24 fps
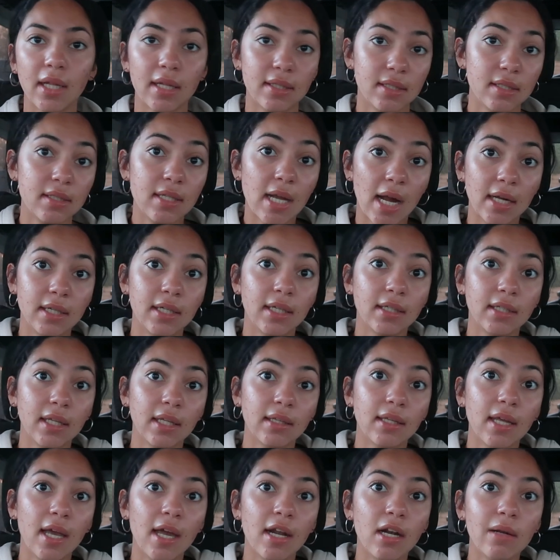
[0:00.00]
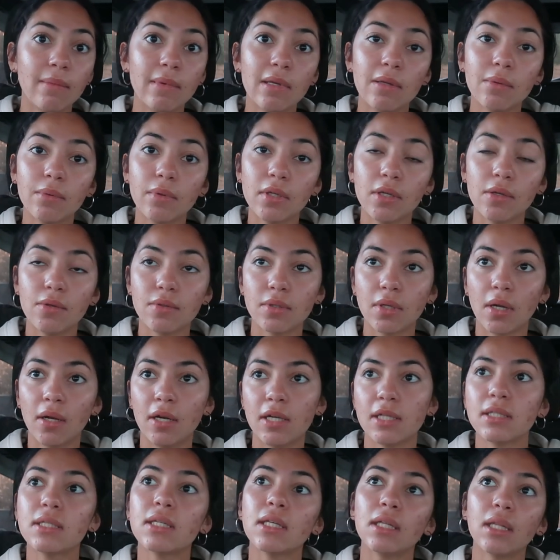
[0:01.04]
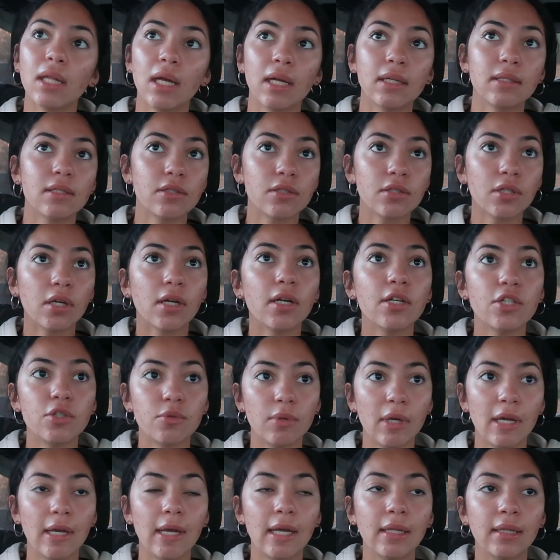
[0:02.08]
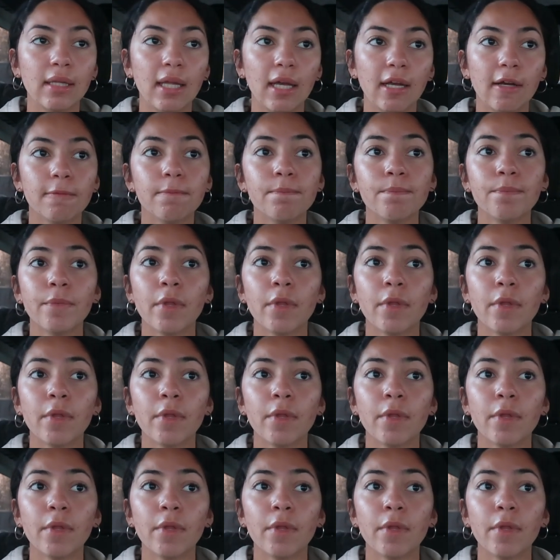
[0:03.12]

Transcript: that's a tactic that the enemy will use honestly like discouragement and like